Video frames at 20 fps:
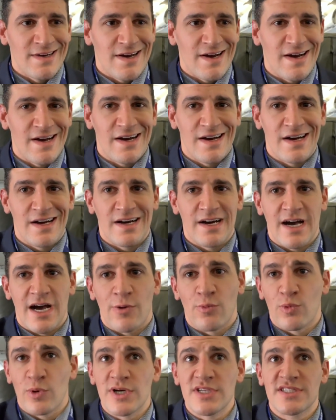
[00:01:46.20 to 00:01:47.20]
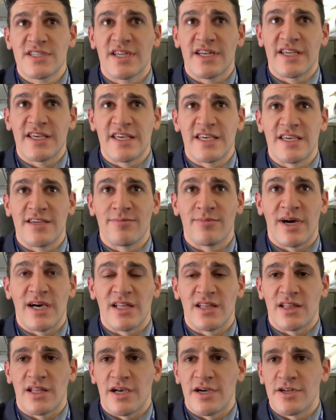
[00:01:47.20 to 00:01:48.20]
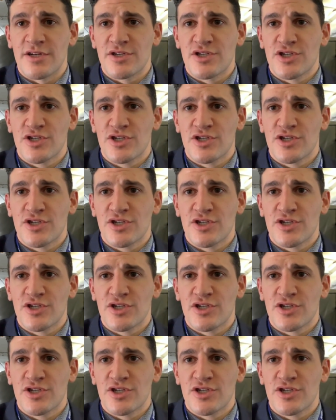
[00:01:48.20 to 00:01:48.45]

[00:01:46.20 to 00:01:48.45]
Uh, I was gonna eat my lunch.